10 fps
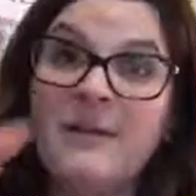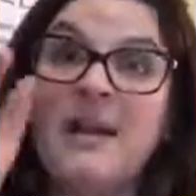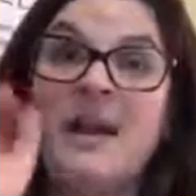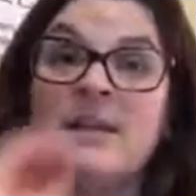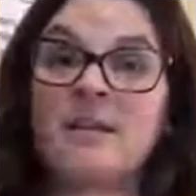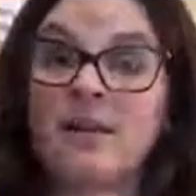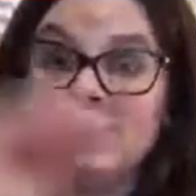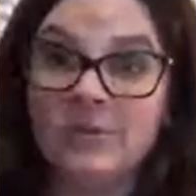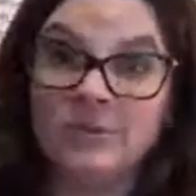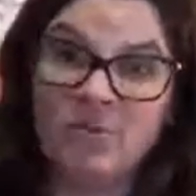and
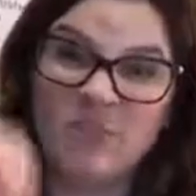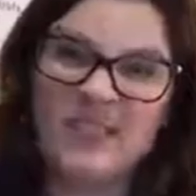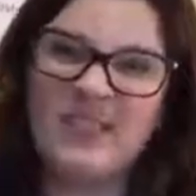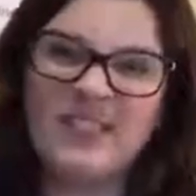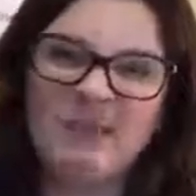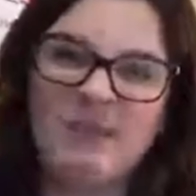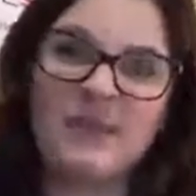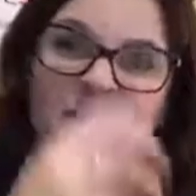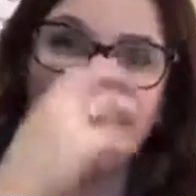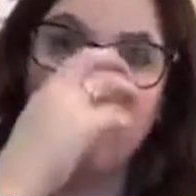also to really
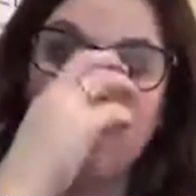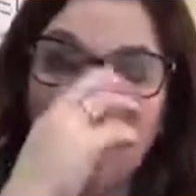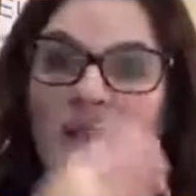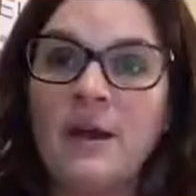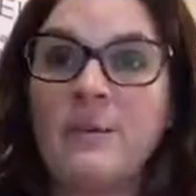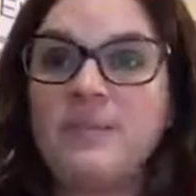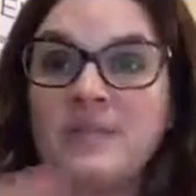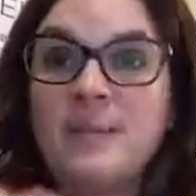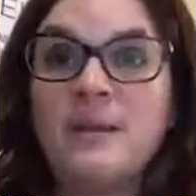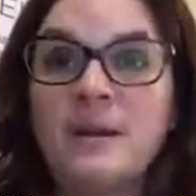
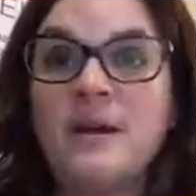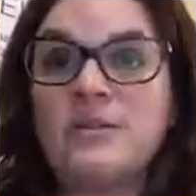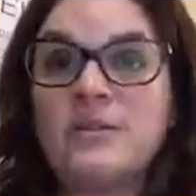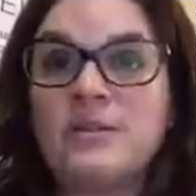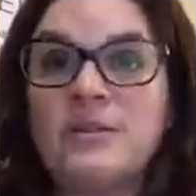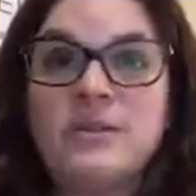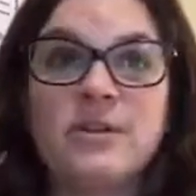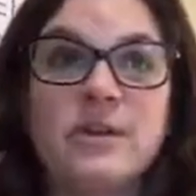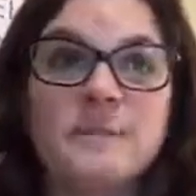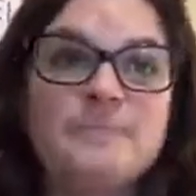deepen our students'
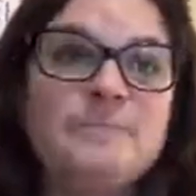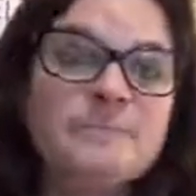learning.